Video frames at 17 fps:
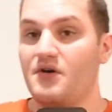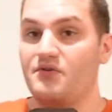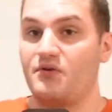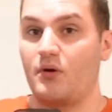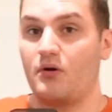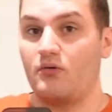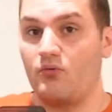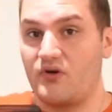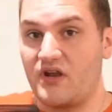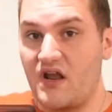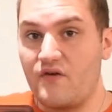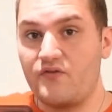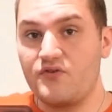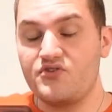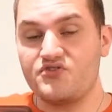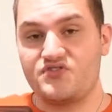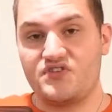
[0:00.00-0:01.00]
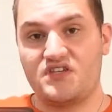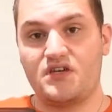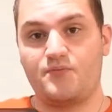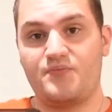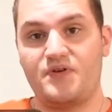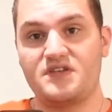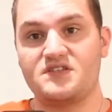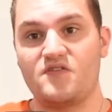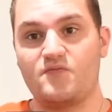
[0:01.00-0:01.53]
Now, whenever you sing a
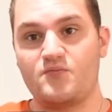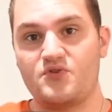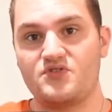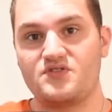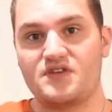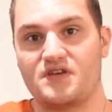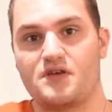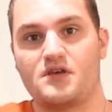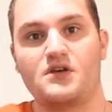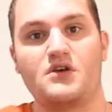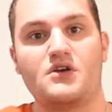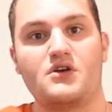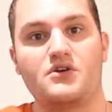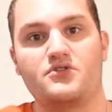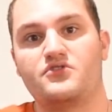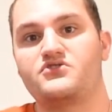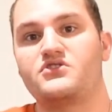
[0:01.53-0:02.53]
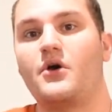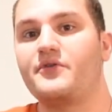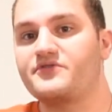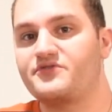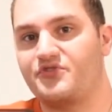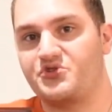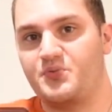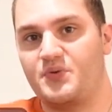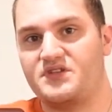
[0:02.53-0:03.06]
piece of music, there's always
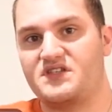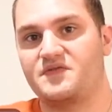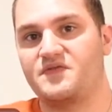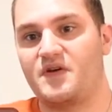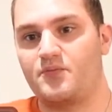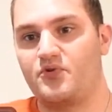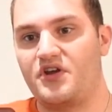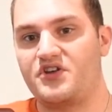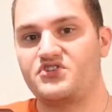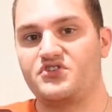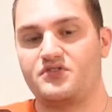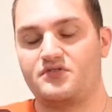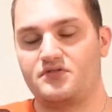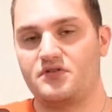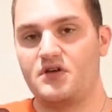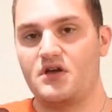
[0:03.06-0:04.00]
going to be some vibration.